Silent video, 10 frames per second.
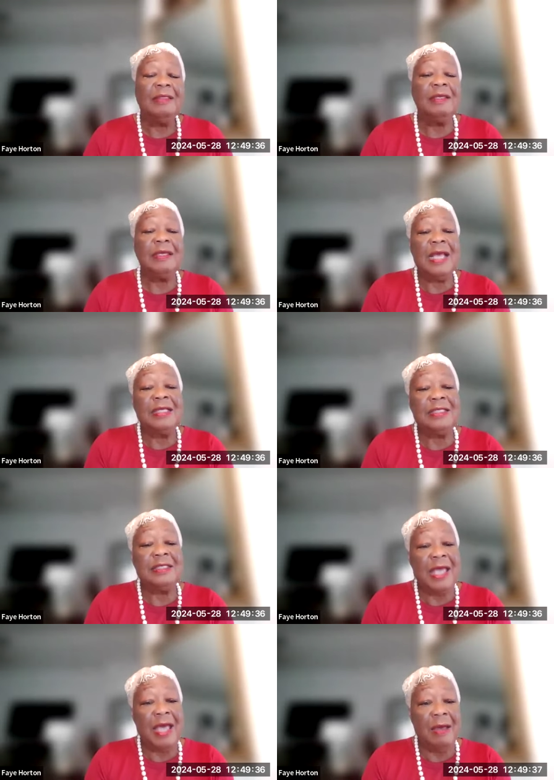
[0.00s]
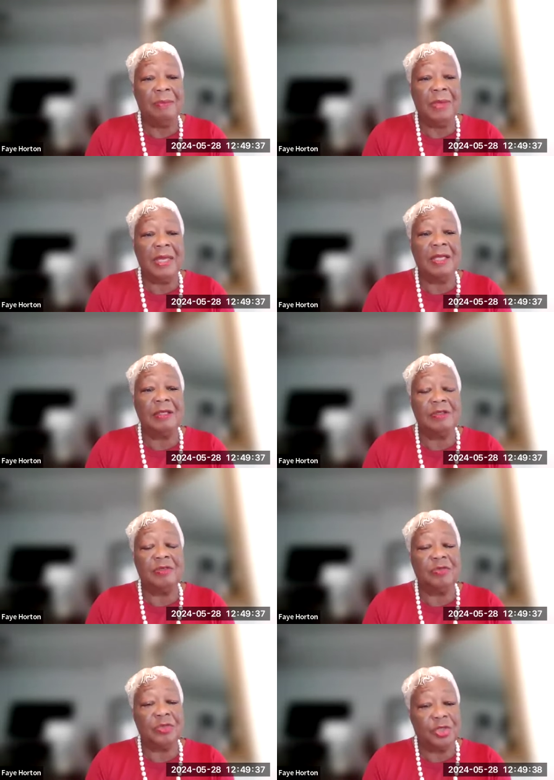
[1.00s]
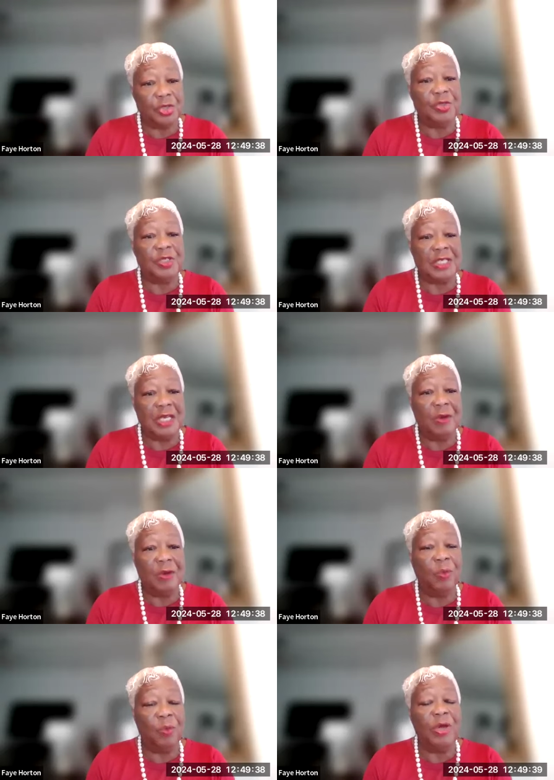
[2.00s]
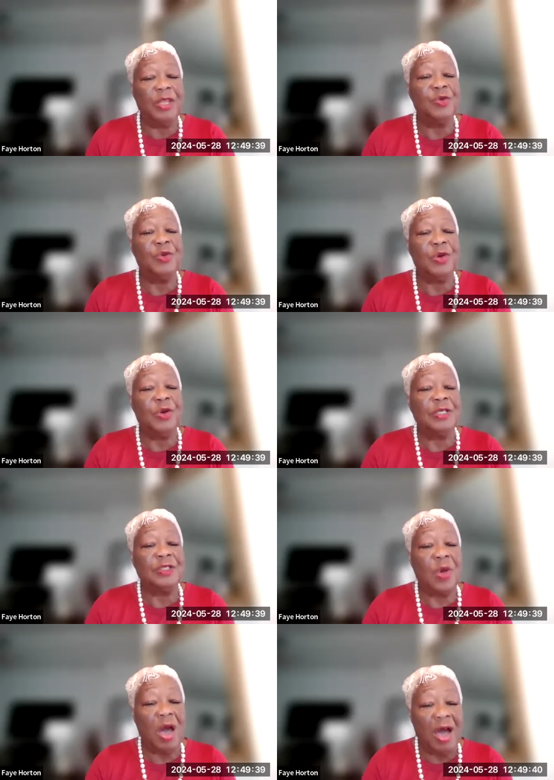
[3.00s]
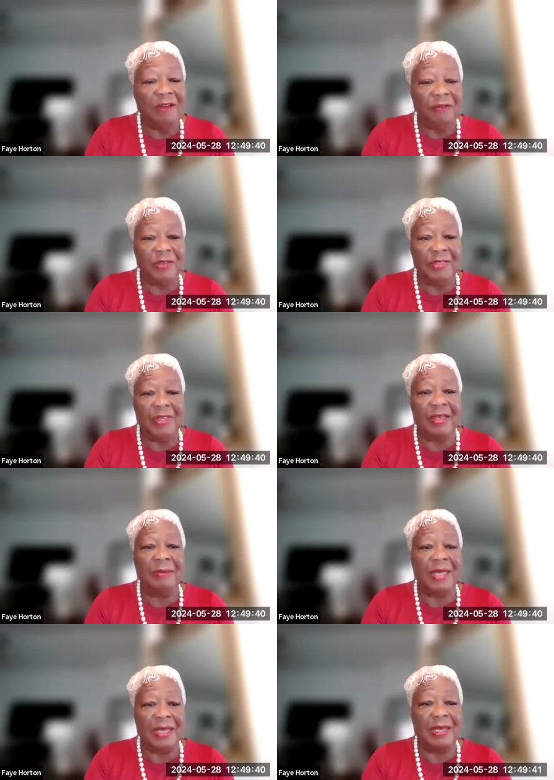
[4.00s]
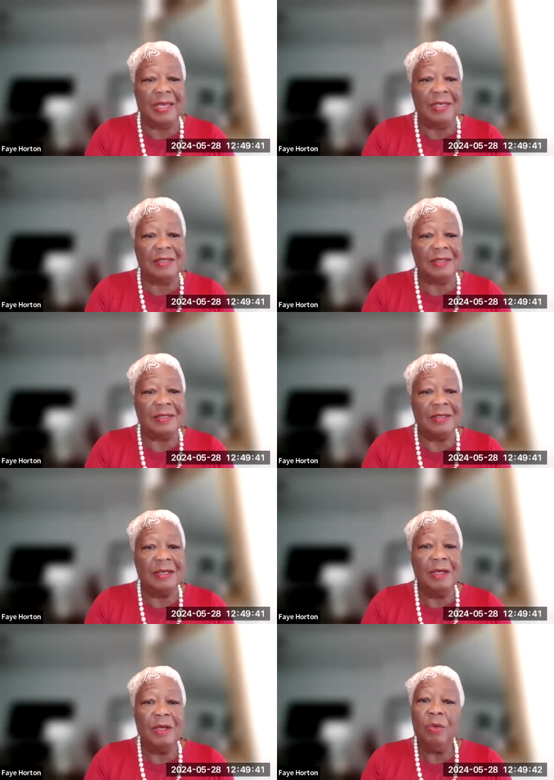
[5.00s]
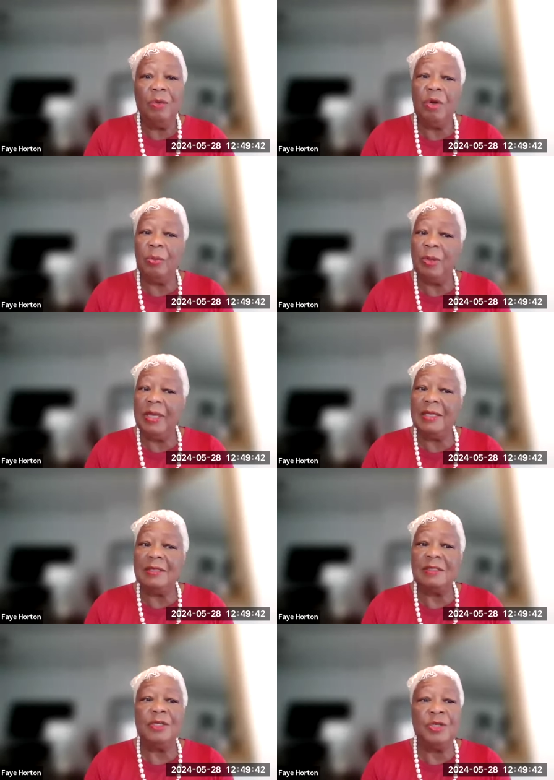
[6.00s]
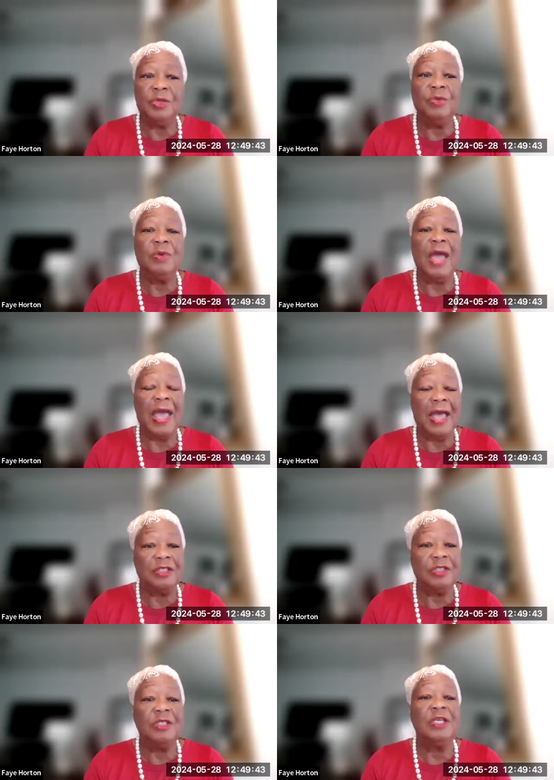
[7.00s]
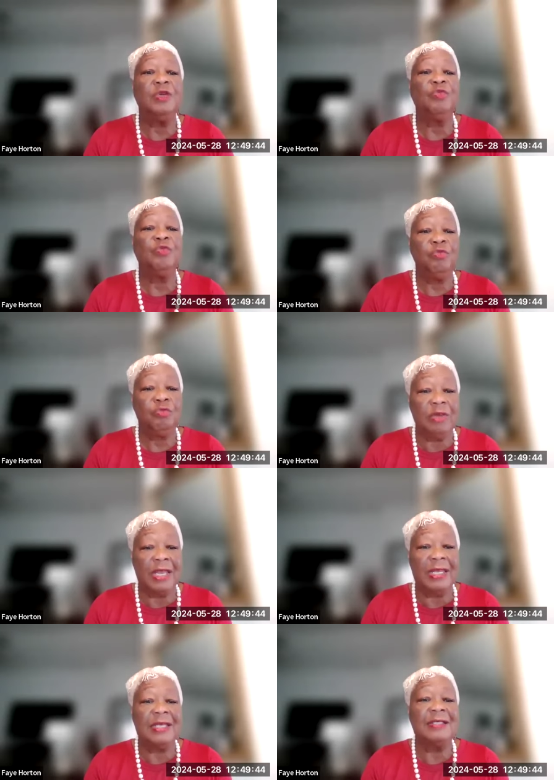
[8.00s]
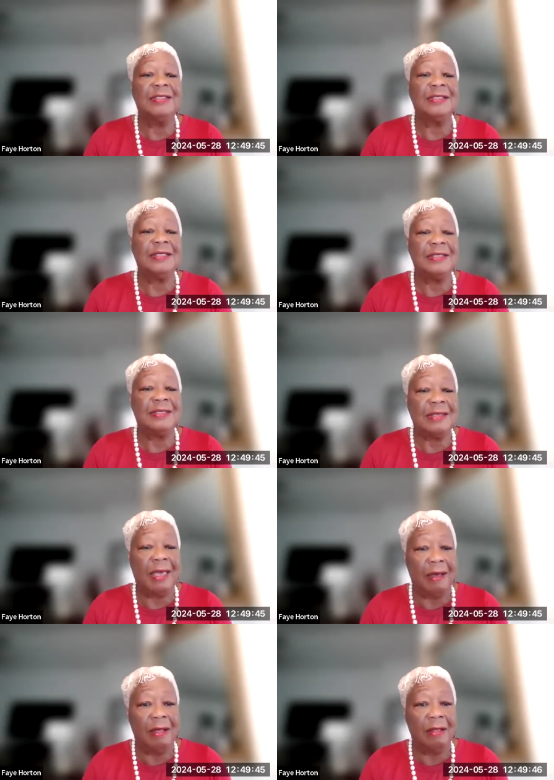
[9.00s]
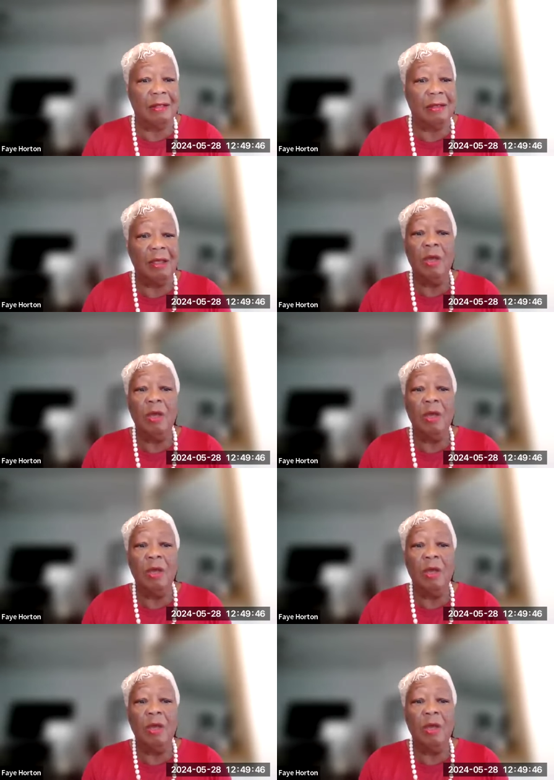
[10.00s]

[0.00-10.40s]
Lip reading: The next step in choosing what are you going to offer them is what plans are you actually ready to sell?